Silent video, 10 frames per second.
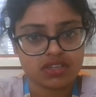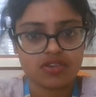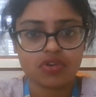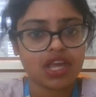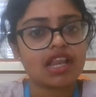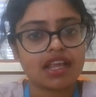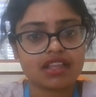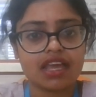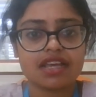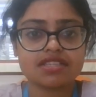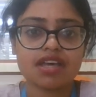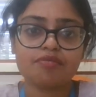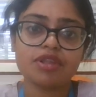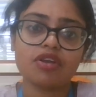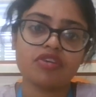Okay, like the
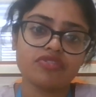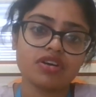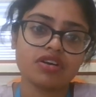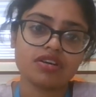example of the